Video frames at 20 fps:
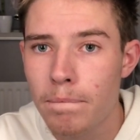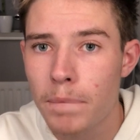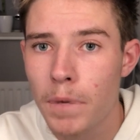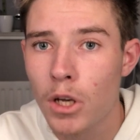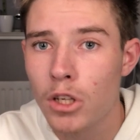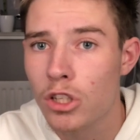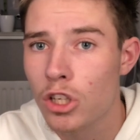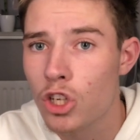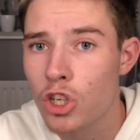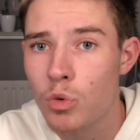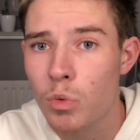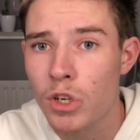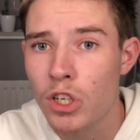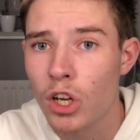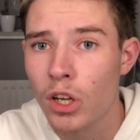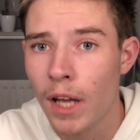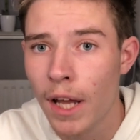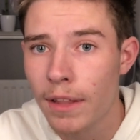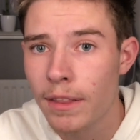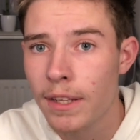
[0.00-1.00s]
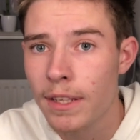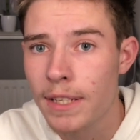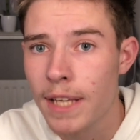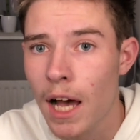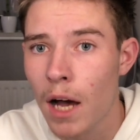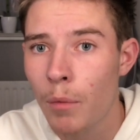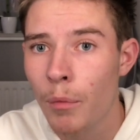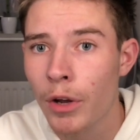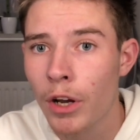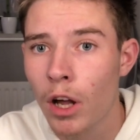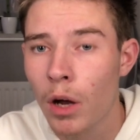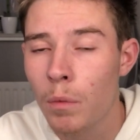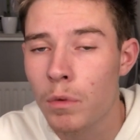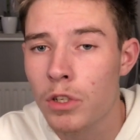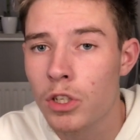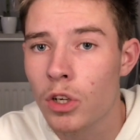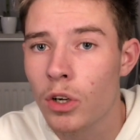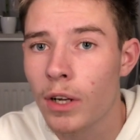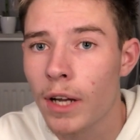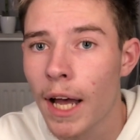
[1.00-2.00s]
because I just wish I had this help when I
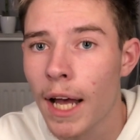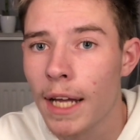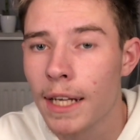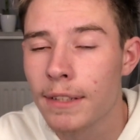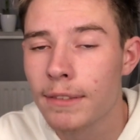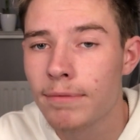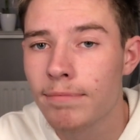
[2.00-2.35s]
was younger.